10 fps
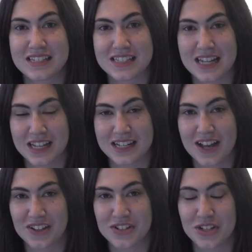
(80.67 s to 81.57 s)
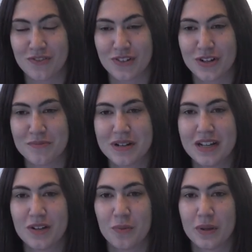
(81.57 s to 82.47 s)
technology firm
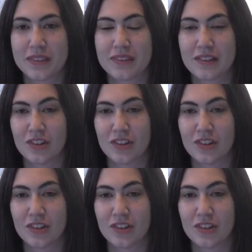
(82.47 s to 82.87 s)
with